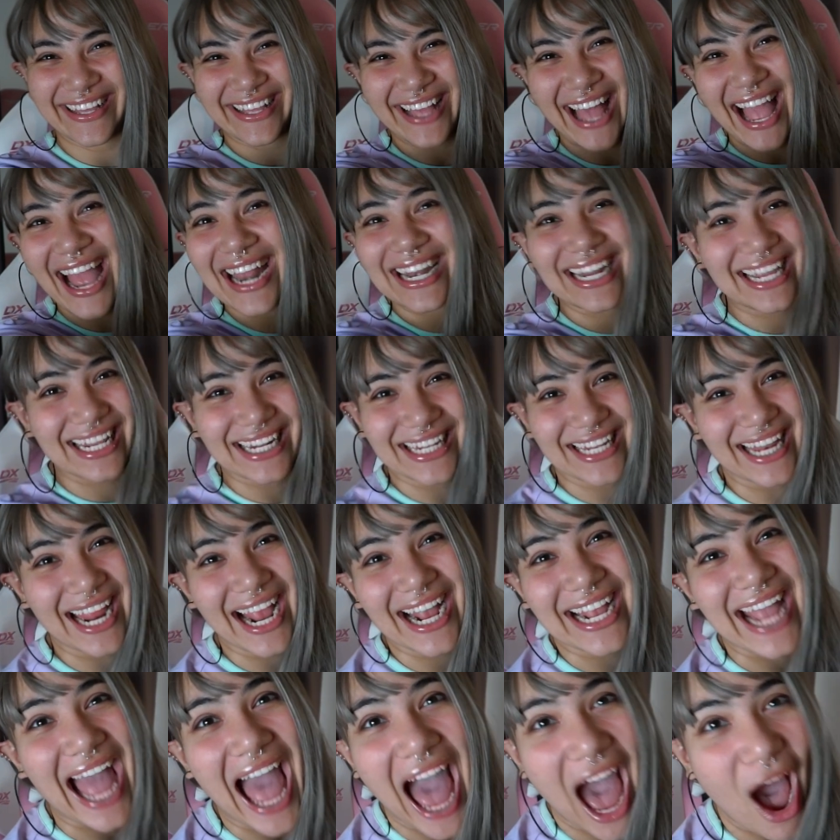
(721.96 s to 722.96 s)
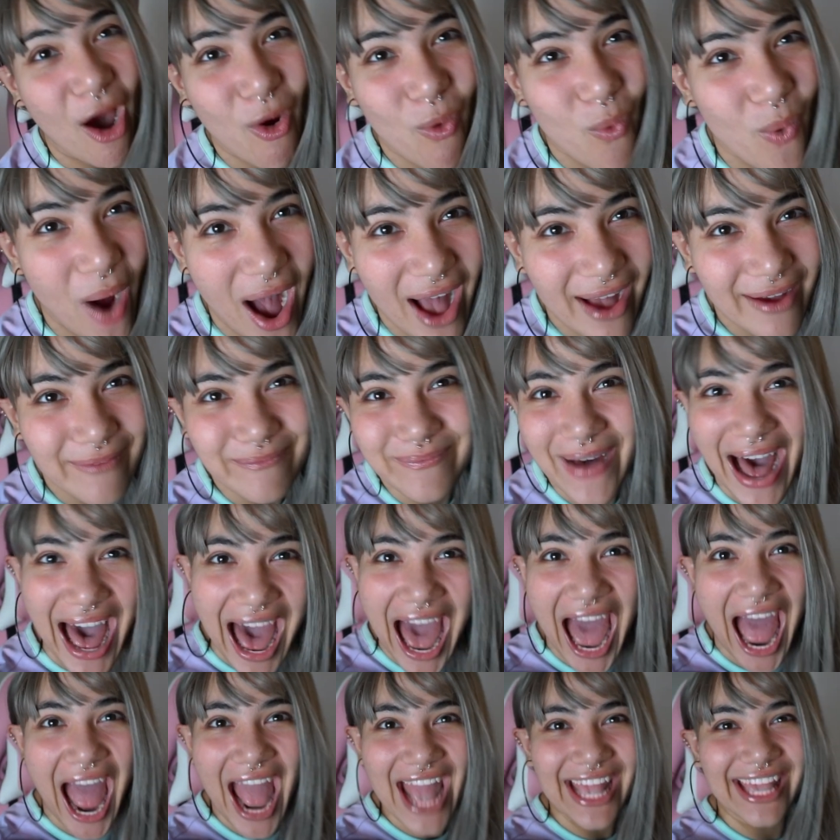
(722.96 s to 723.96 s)
I need to go.
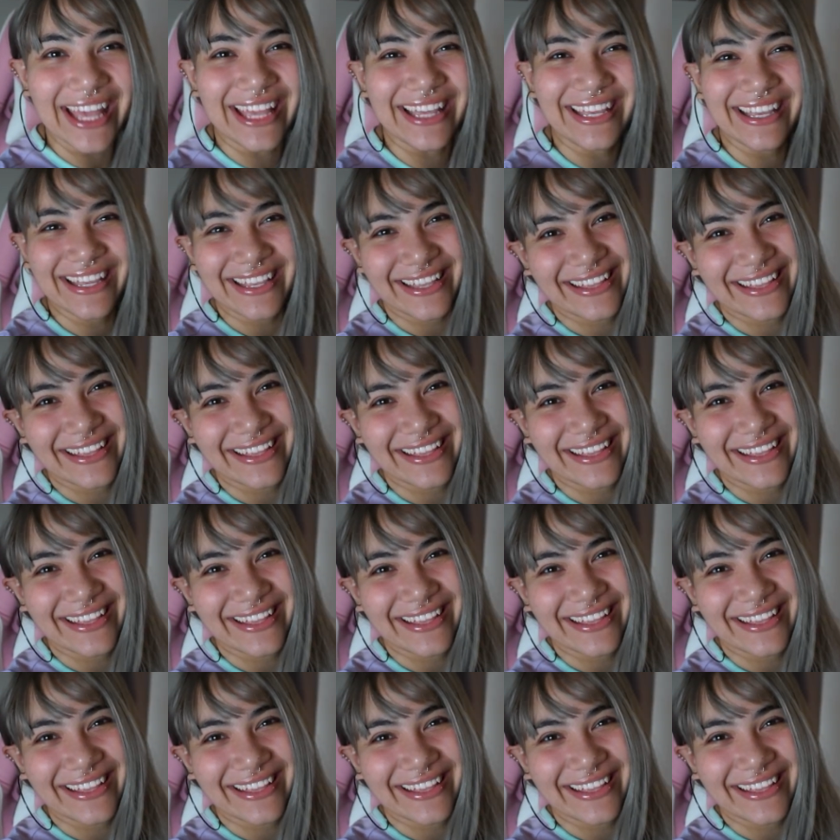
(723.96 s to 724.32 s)
Bye.